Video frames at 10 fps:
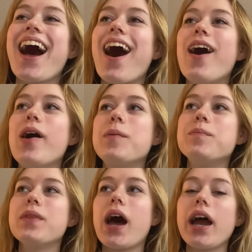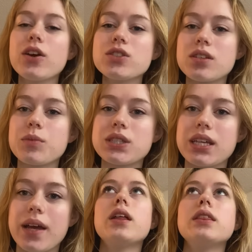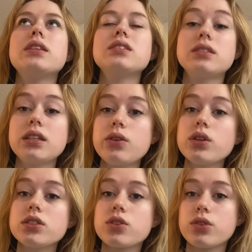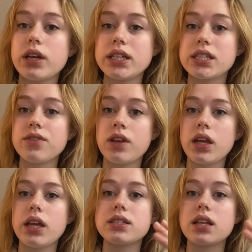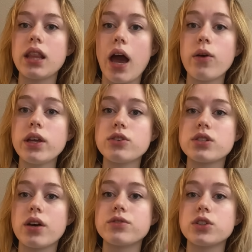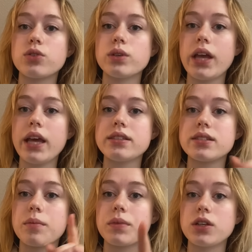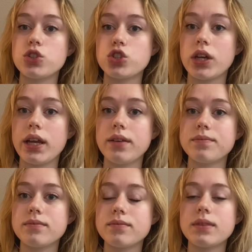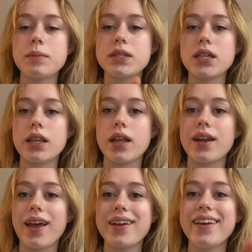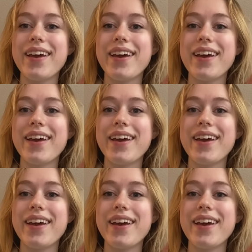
I heard someone say, the secret to creativity is allowing yourself to create something shitty. Let me say that again.